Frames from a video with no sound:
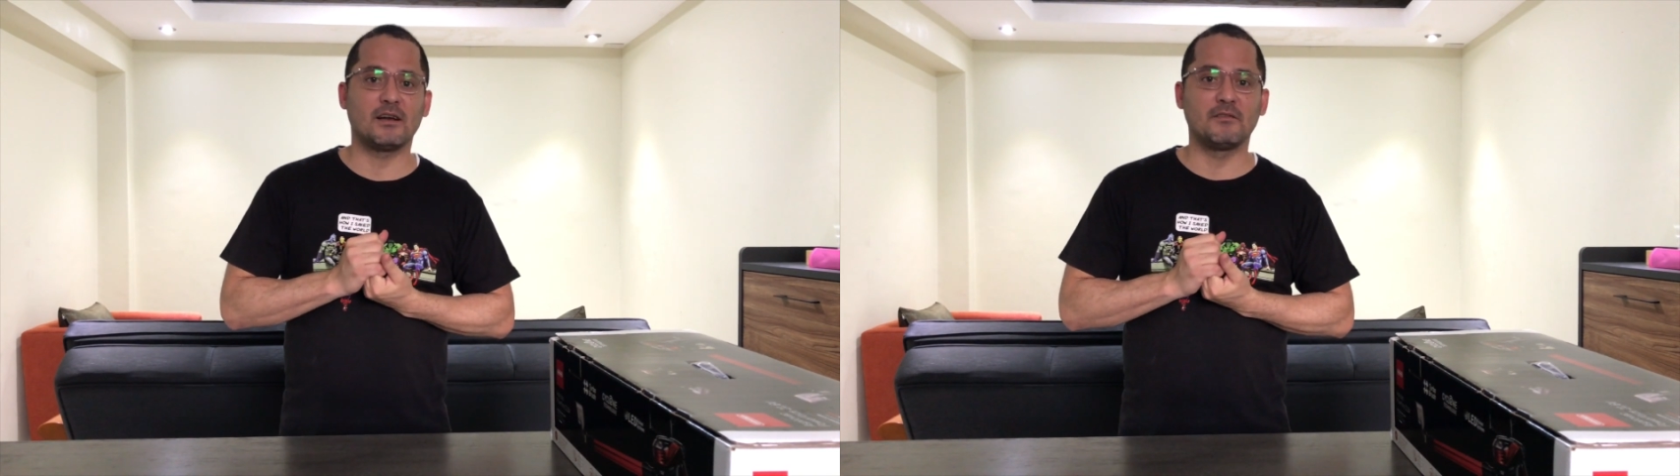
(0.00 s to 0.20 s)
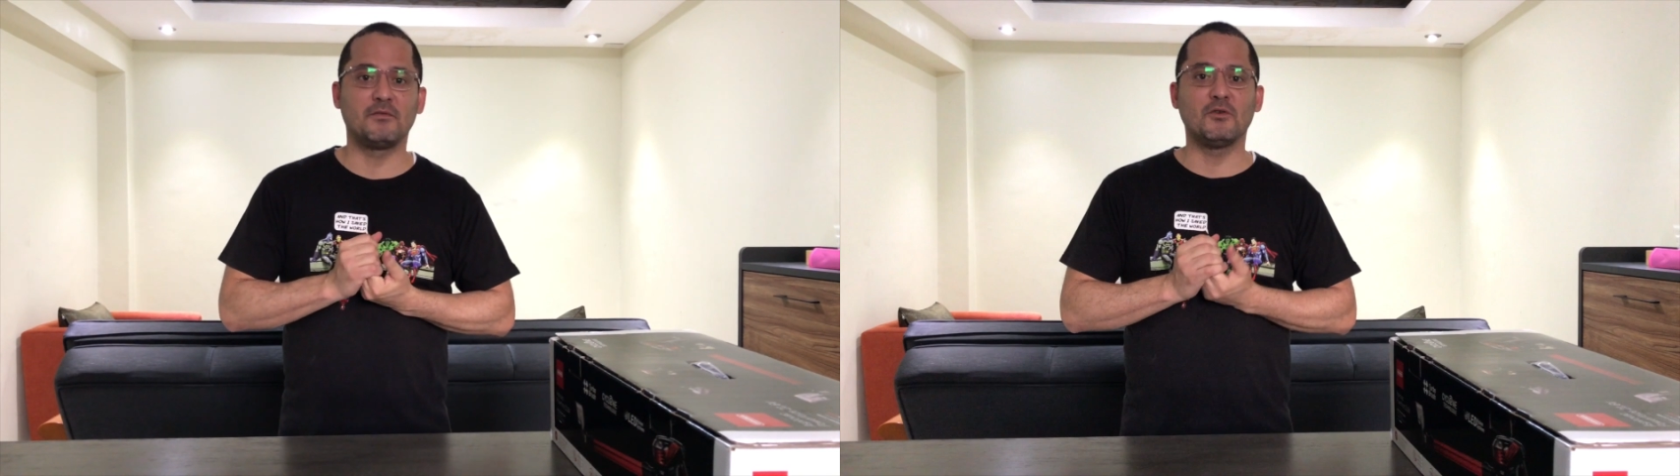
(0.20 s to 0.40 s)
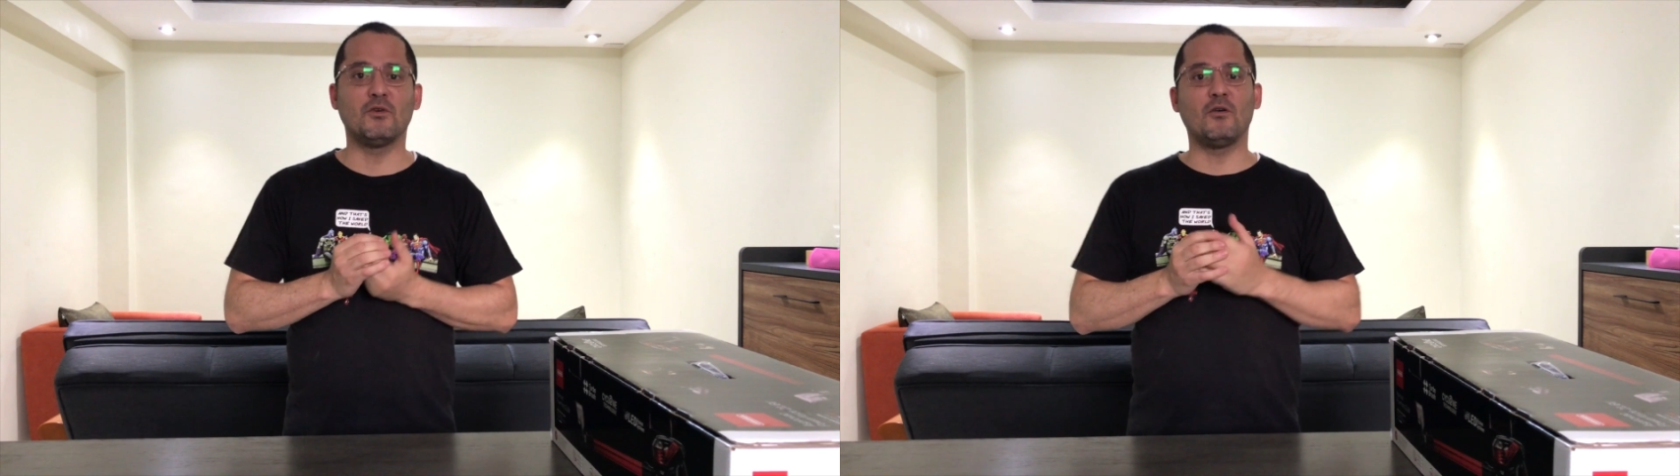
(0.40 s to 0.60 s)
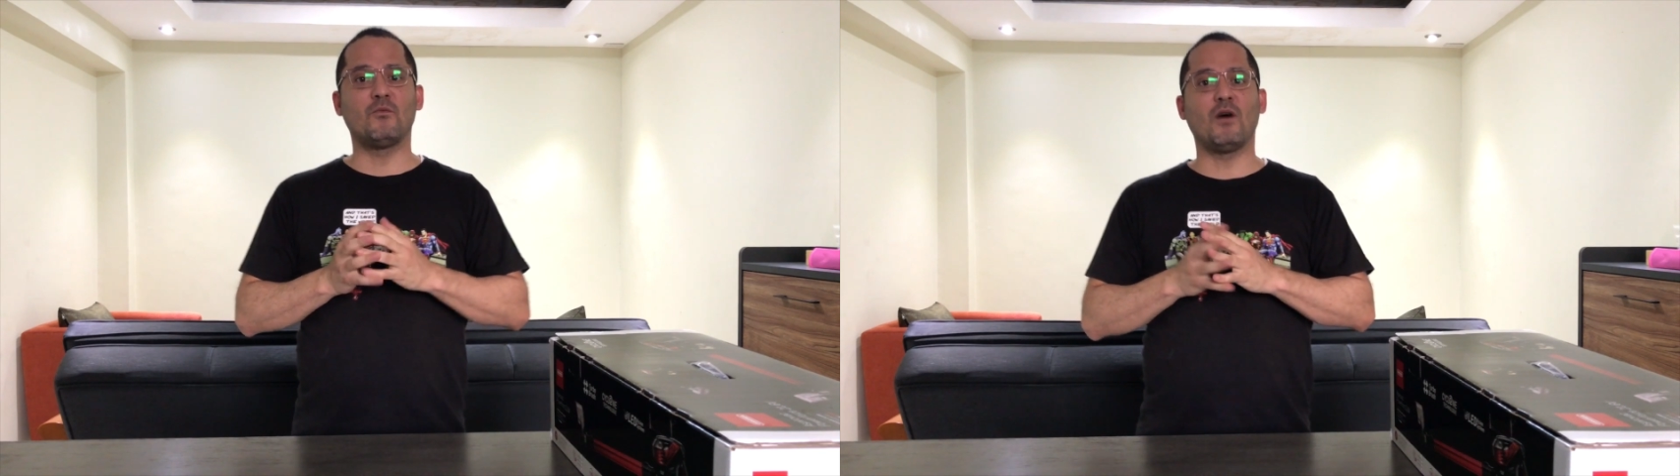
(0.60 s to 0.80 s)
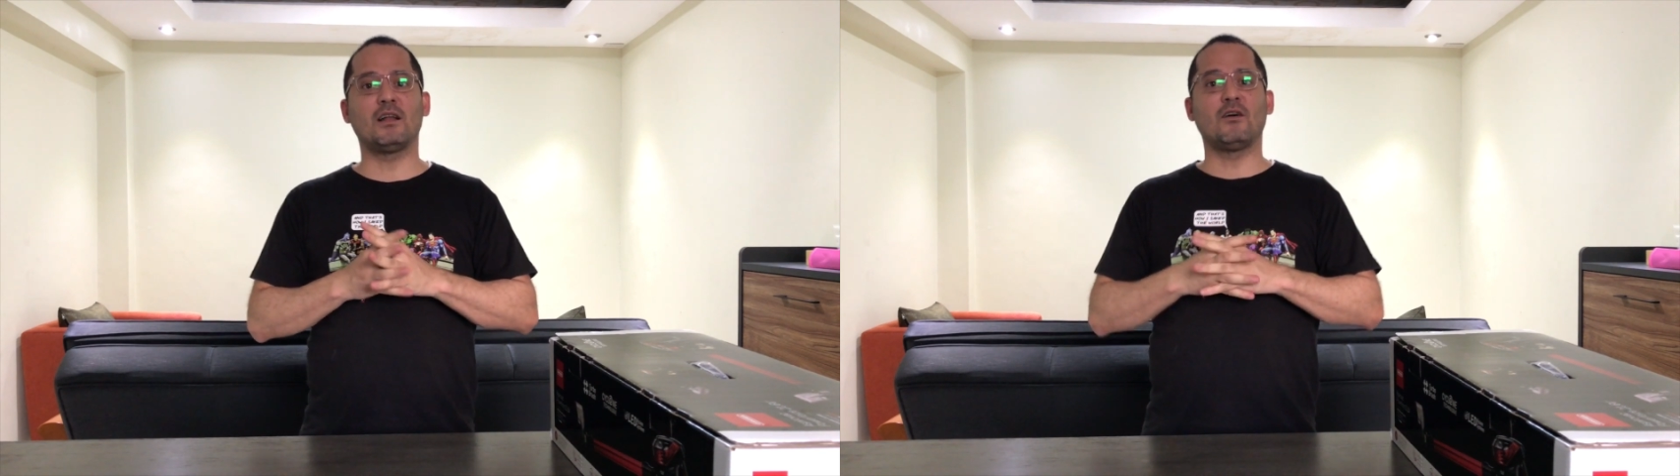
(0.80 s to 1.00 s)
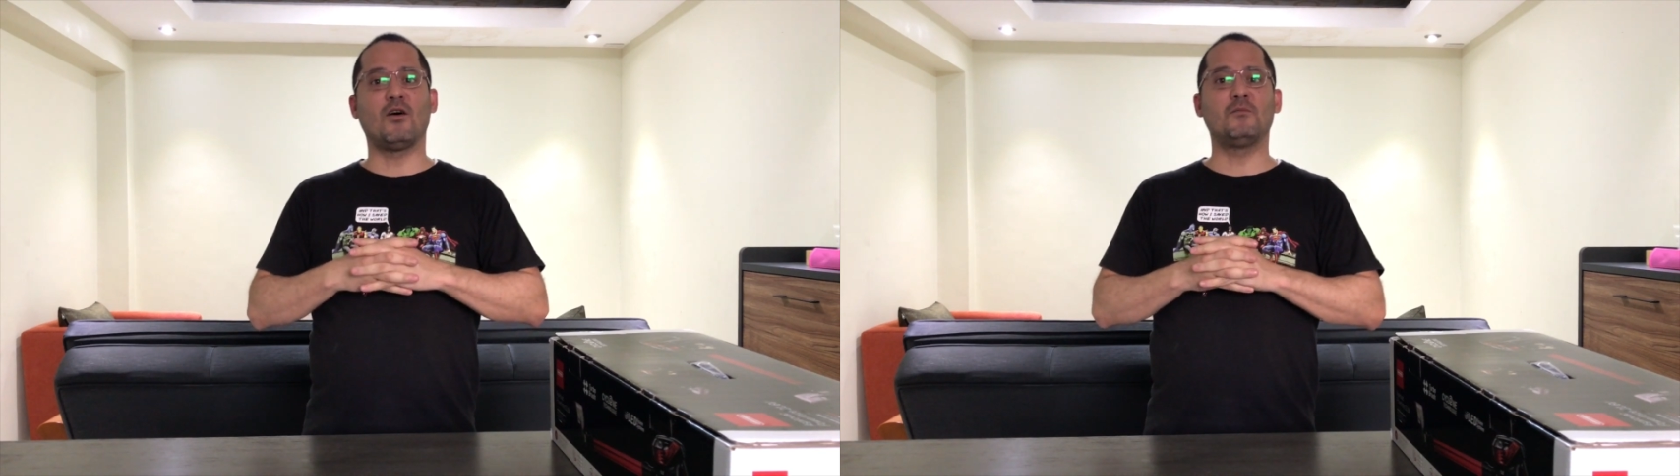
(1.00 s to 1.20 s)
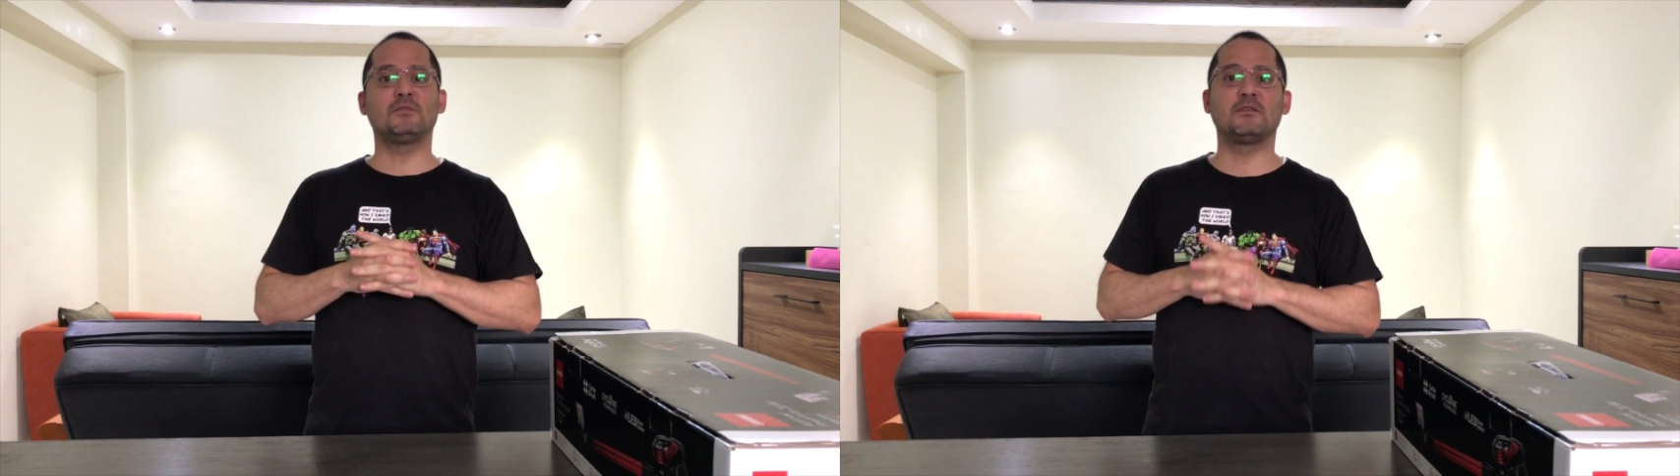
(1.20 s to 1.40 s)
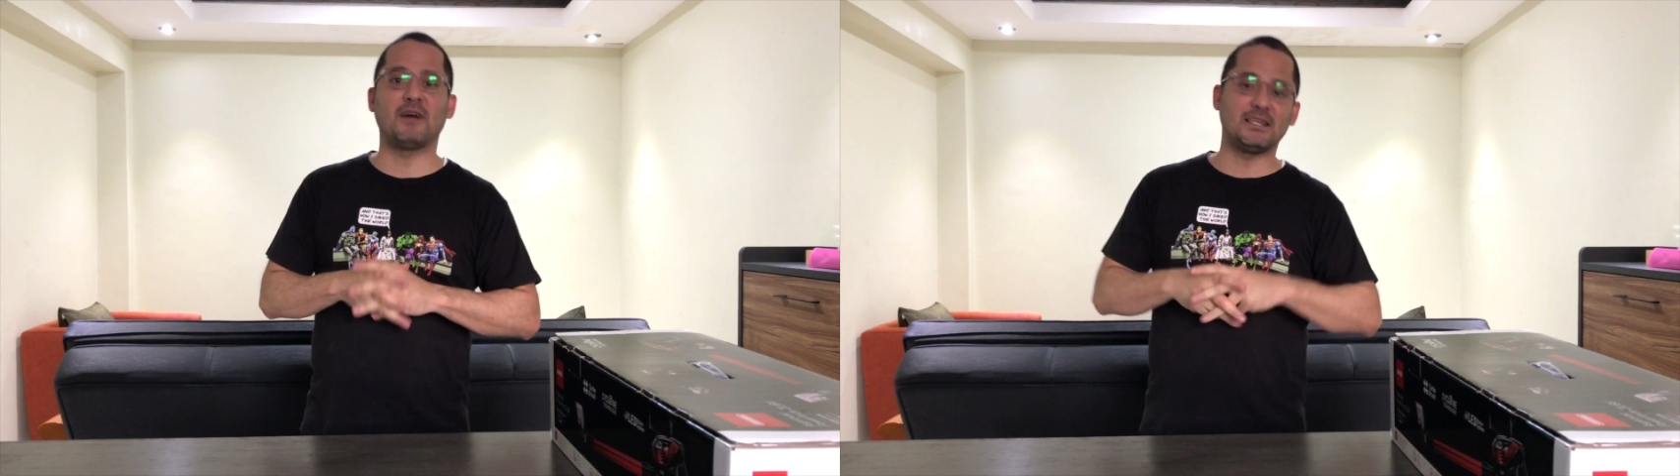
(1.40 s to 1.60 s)
review of one home
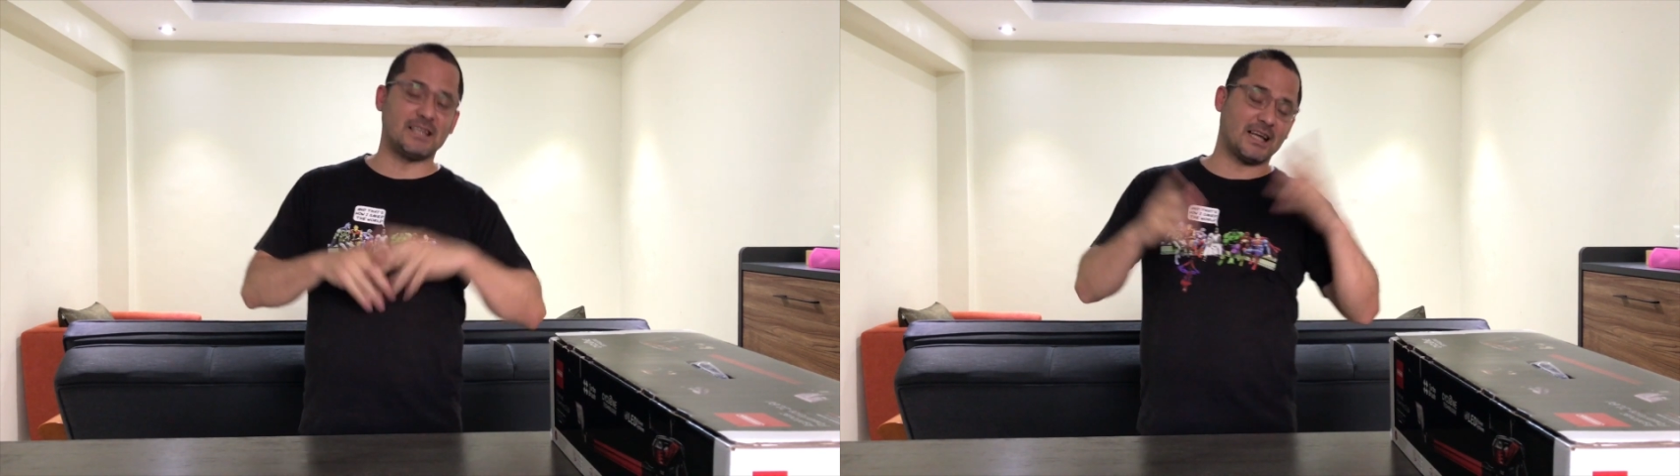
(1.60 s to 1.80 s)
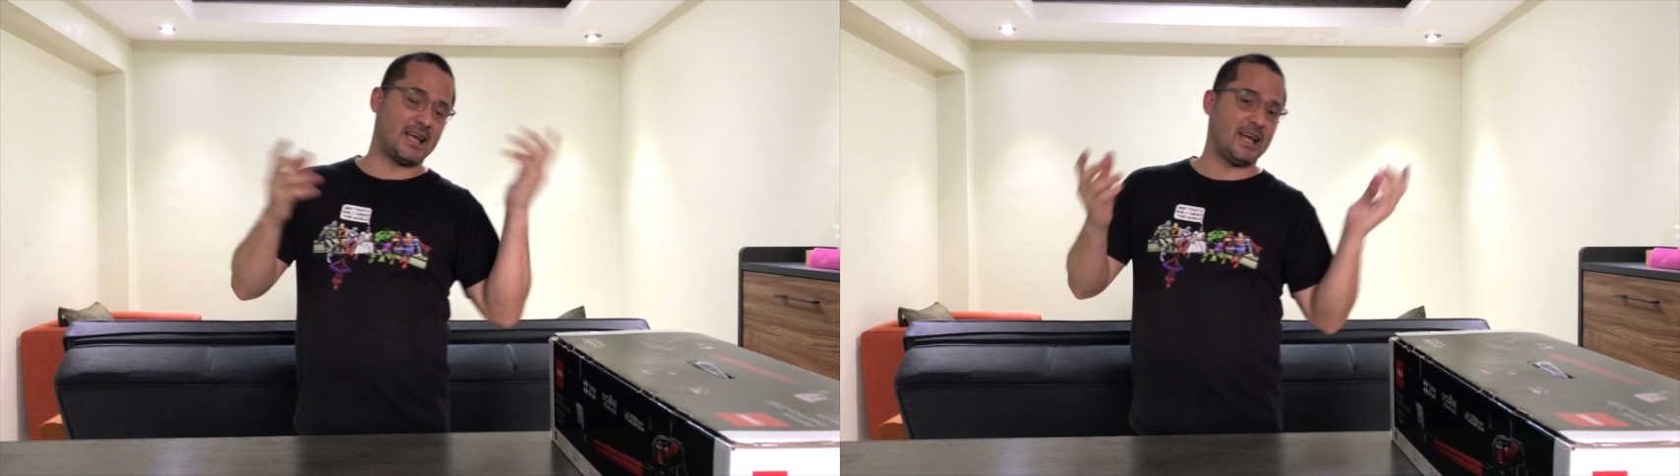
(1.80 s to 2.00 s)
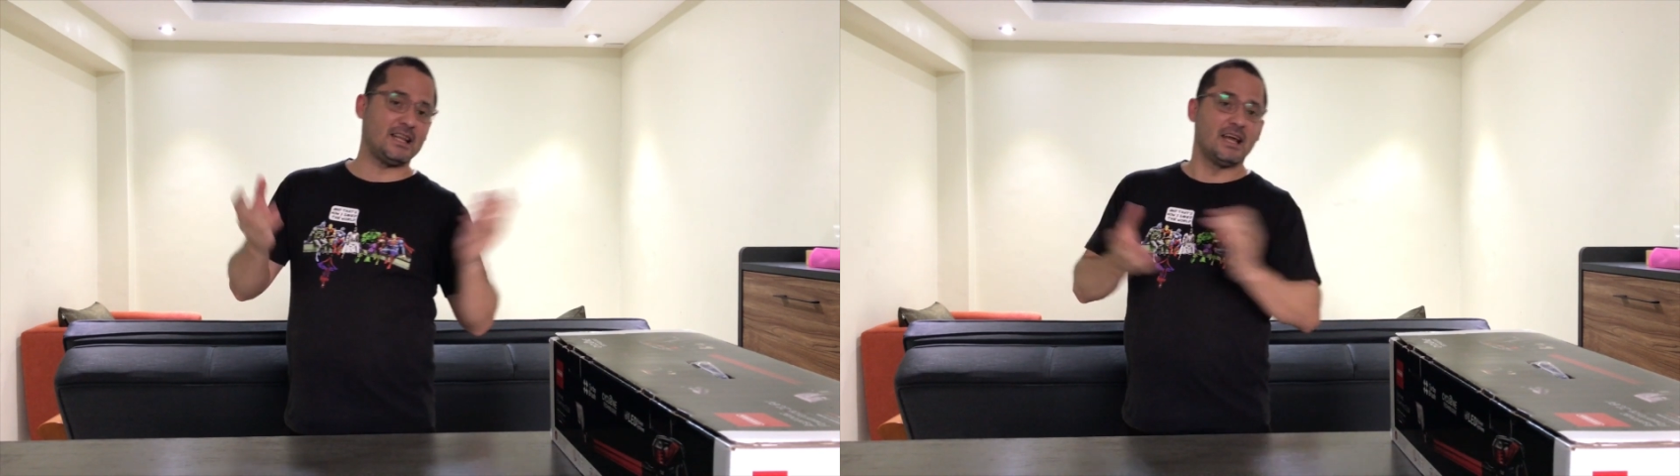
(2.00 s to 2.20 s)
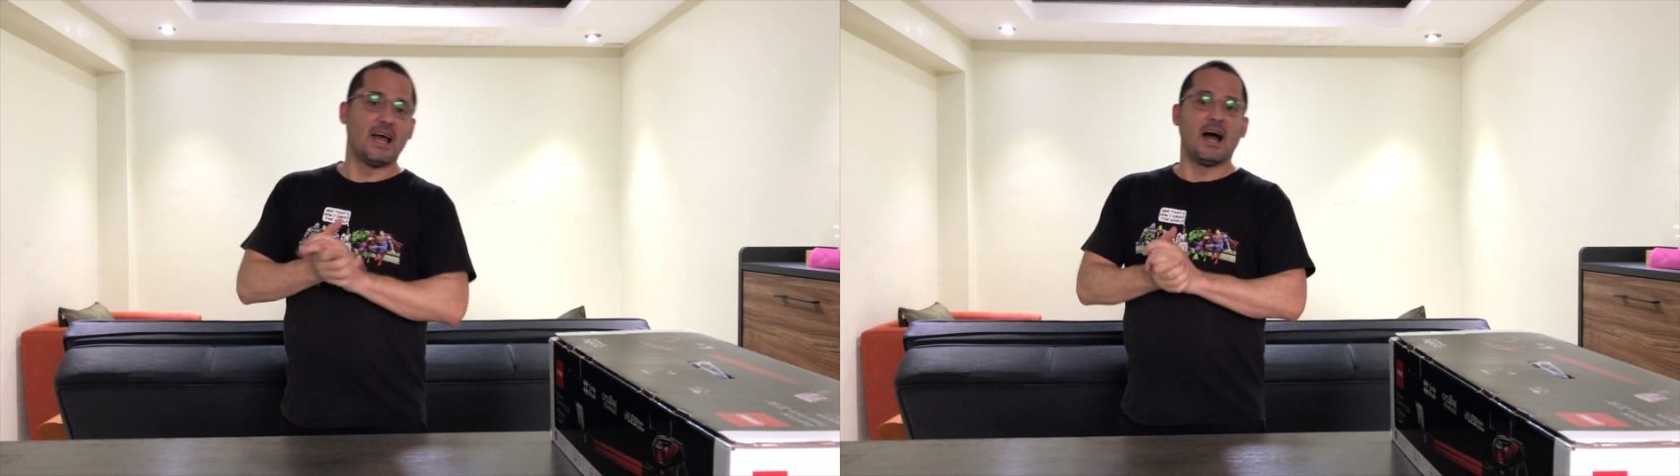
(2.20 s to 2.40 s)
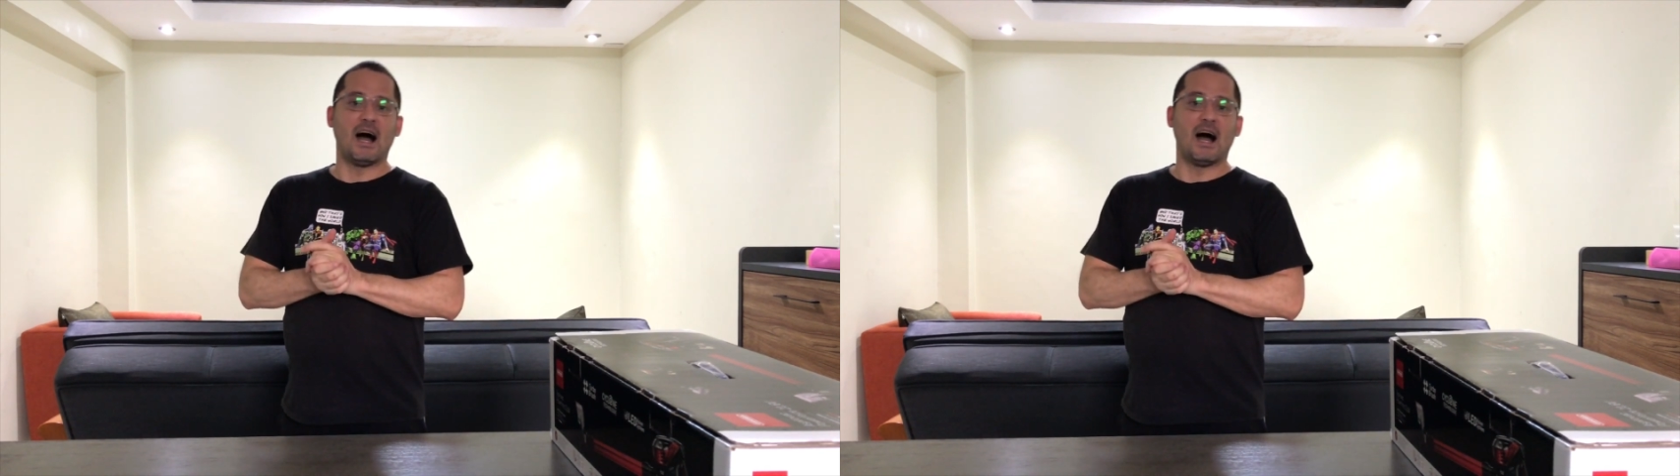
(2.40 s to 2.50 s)
device again,